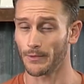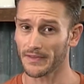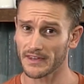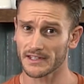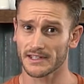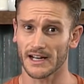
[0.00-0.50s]
And
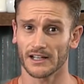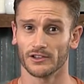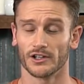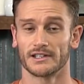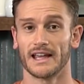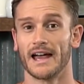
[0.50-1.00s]
what this study
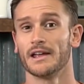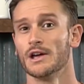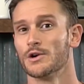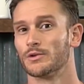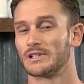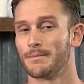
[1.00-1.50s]
looked at
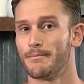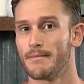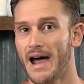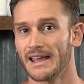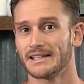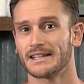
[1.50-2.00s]
was
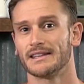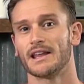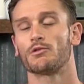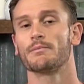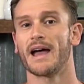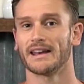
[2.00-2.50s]
mice
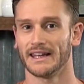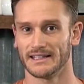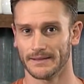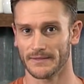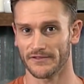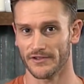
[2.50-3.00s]
that were
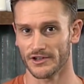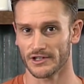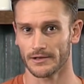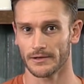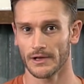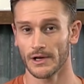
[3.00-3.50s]
magnesium
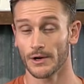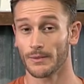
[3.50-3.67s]
deficient.